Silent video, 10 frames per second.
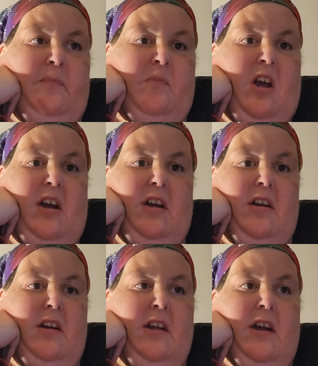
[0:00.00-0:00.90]

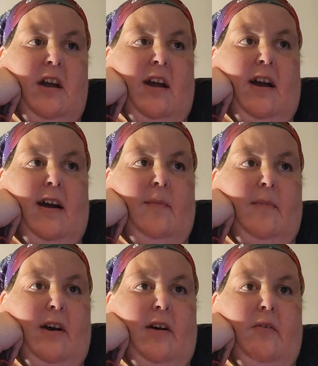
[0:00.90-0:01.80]
I, I'm
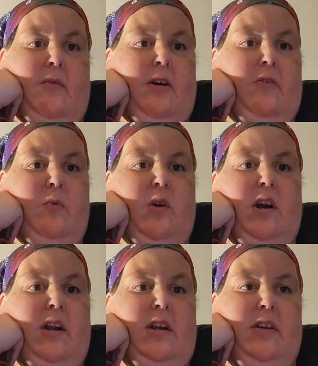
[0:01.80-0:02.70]
not one where I
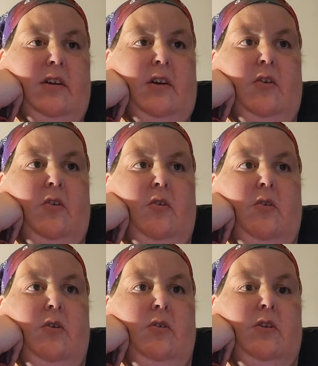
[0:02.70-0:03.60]
need to go
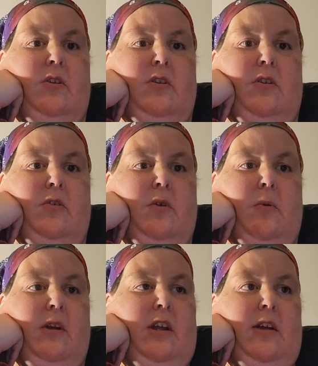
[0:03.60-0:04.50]
to a
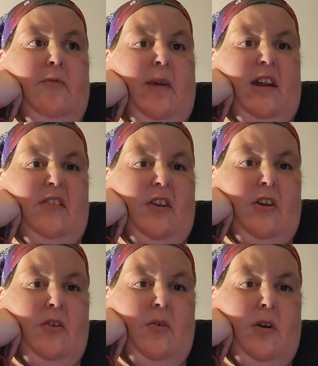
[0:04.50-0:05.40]
week of
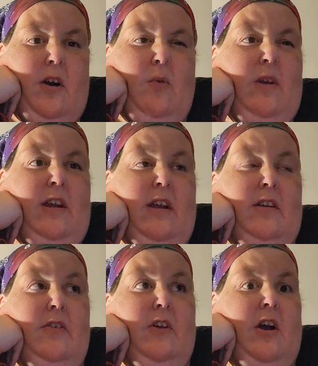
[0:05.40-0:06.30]
Mexico or a week to
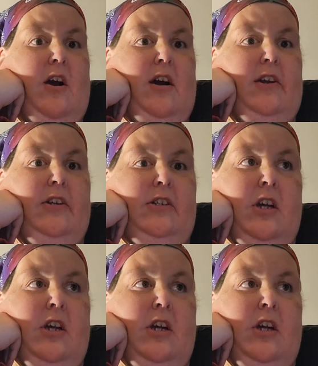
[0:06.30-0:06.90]
the cottage.